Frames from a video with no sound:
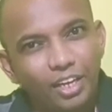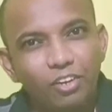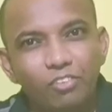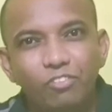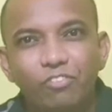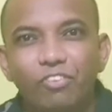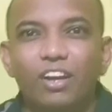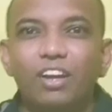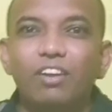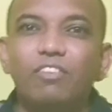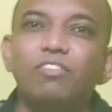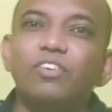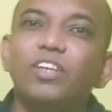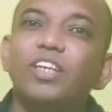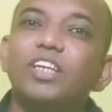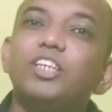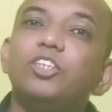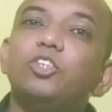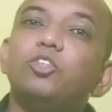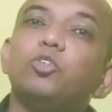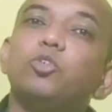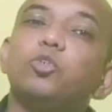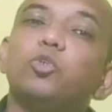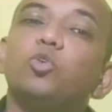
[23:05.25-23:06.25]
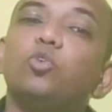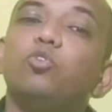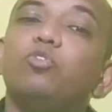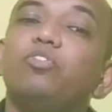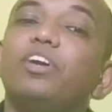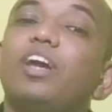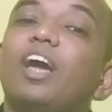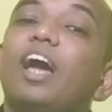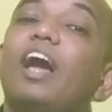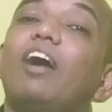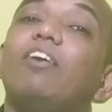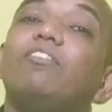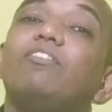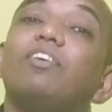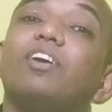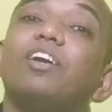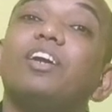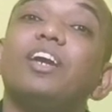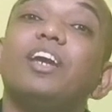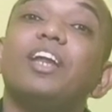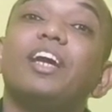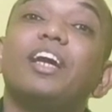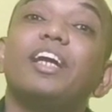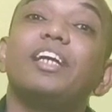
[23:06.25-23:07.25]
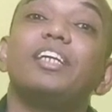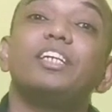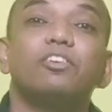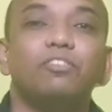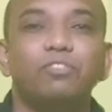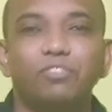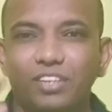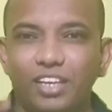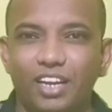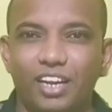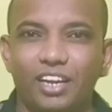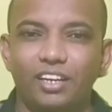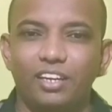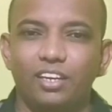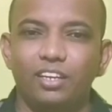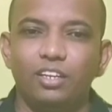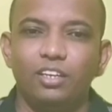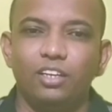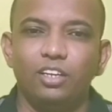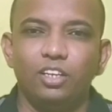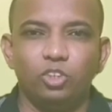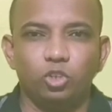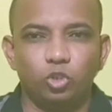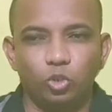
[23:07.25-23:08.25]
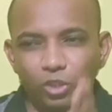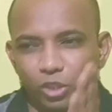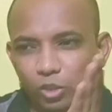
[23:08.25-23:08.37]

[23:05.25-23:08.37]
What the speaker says: negative 5 into 2 we have negative 10.